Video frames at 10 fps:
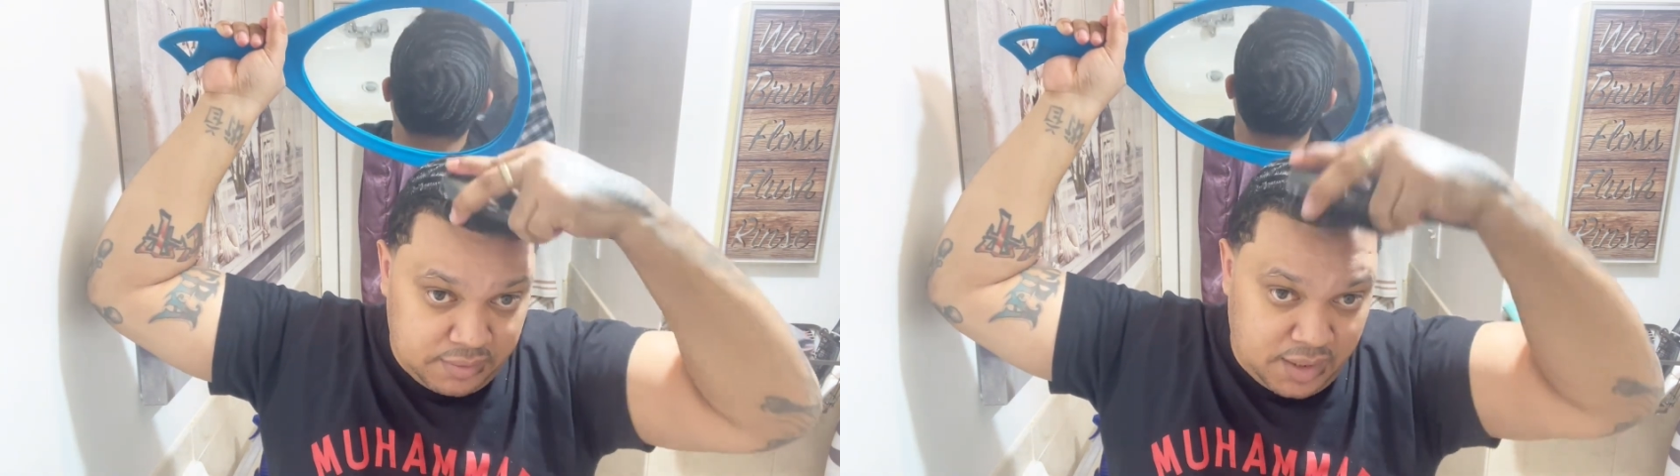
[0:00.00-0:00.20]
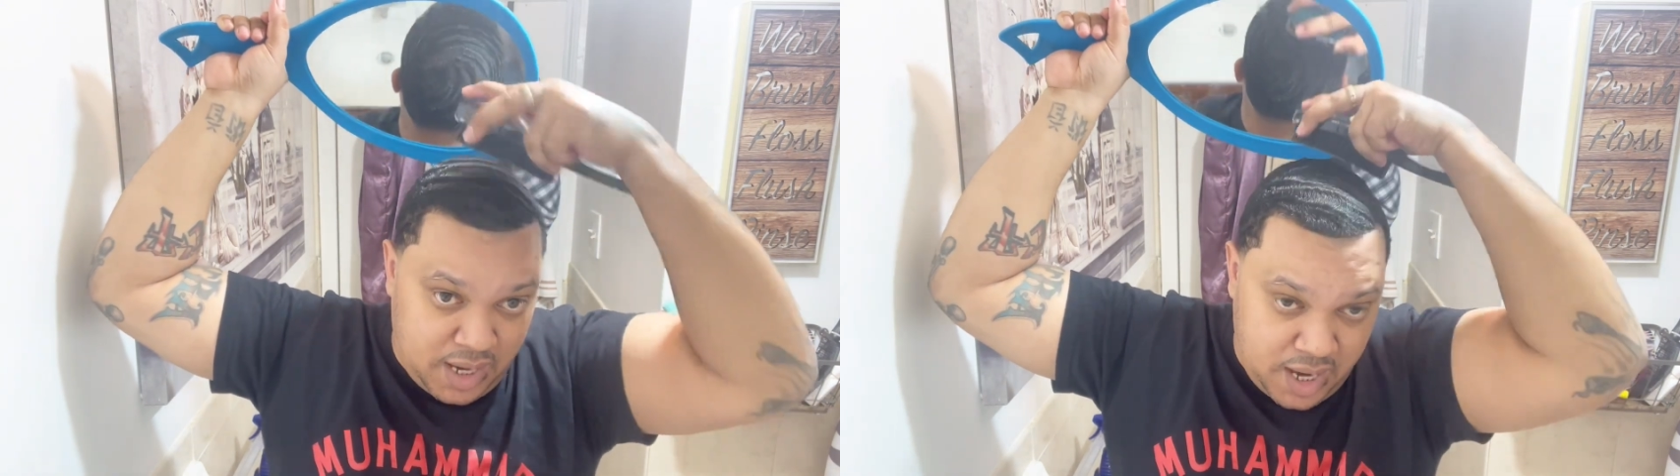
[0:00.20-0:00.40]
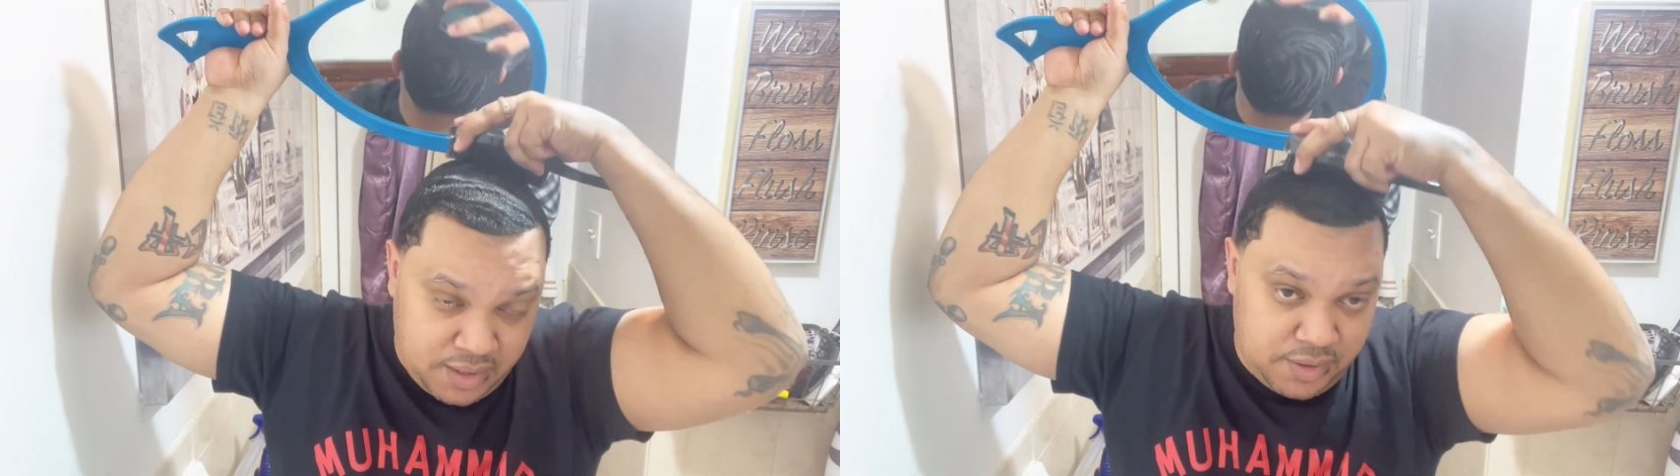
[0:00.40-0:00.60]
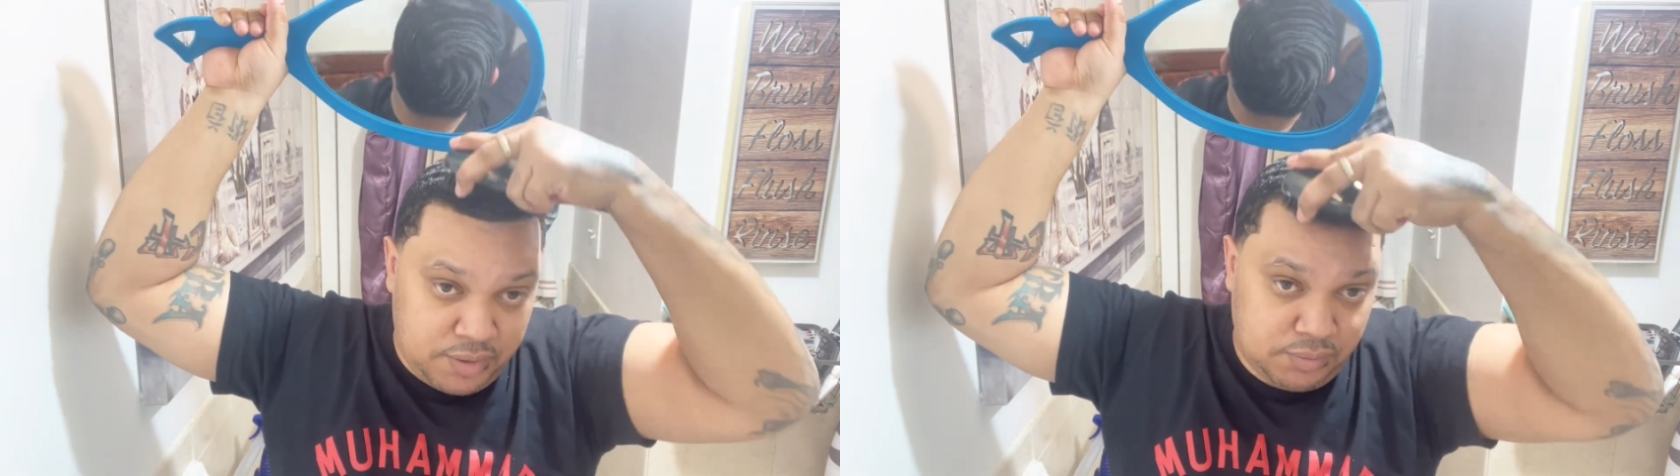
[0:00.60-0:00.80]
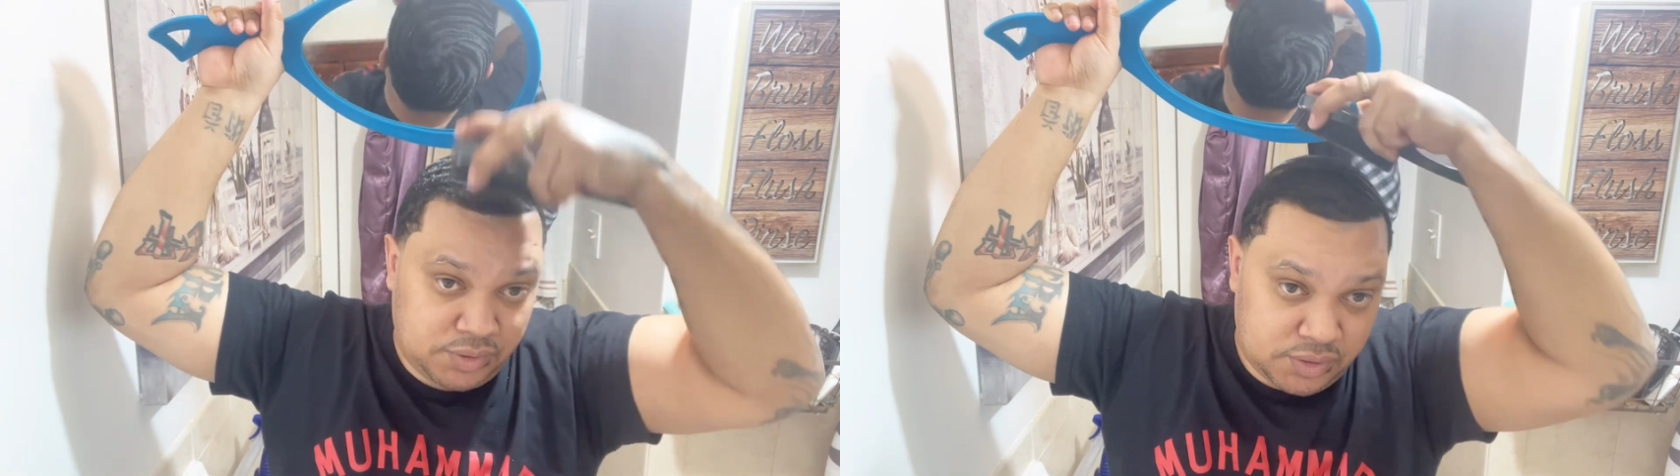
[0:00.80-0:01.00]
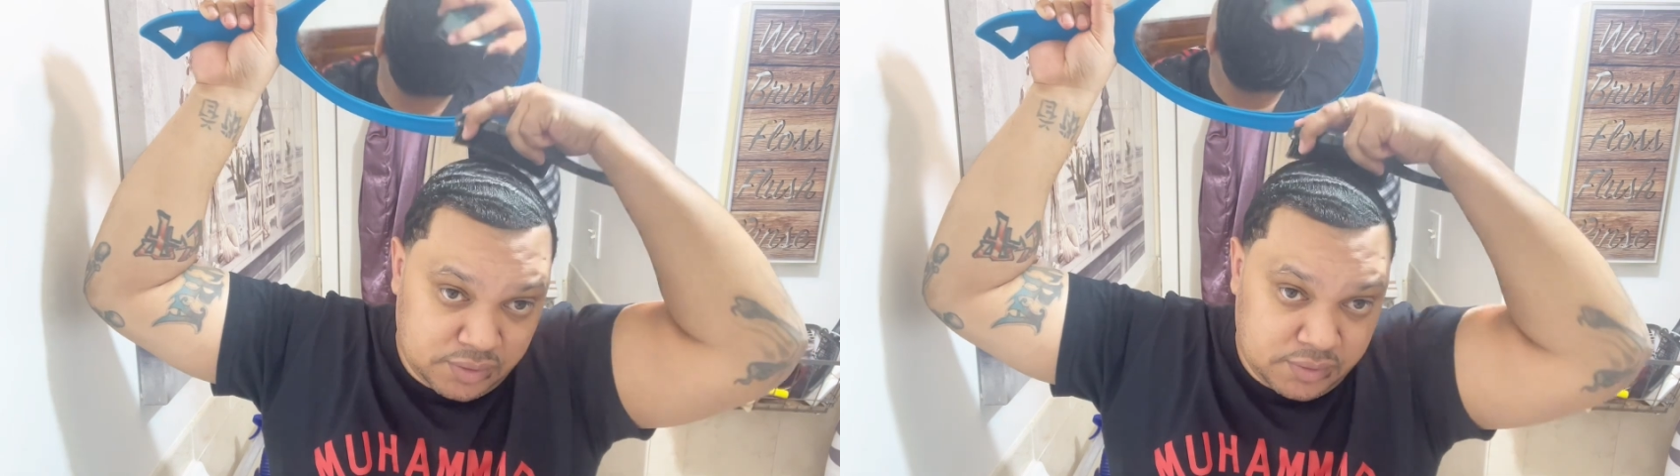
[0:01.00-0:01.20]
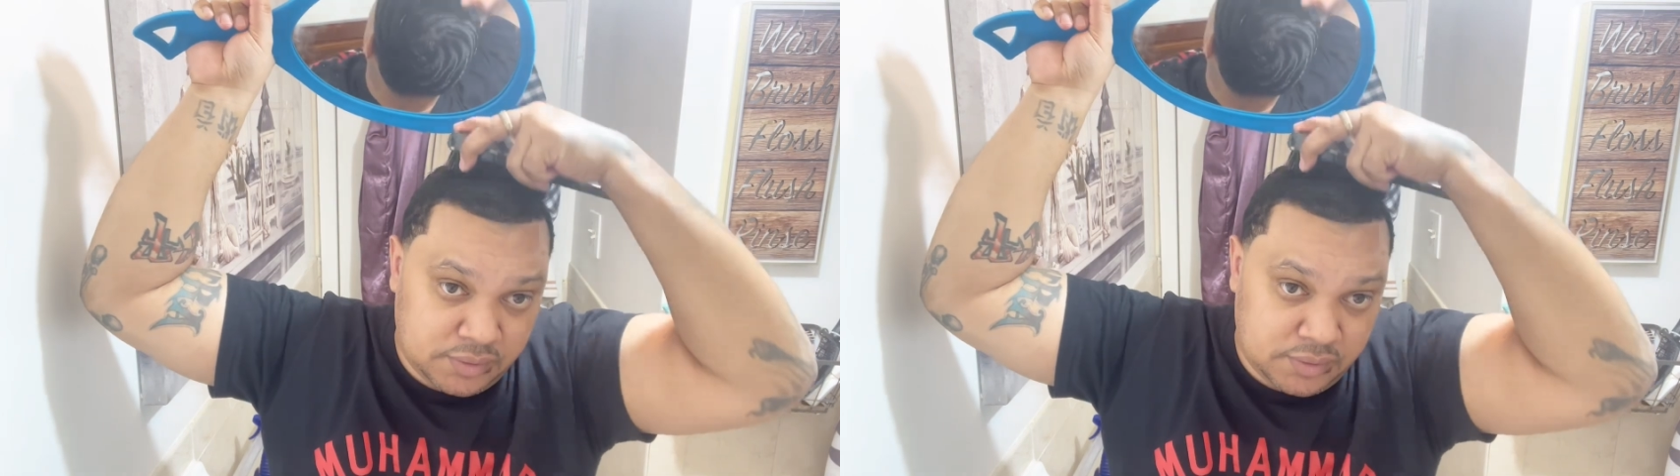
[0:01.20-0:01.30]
I had to use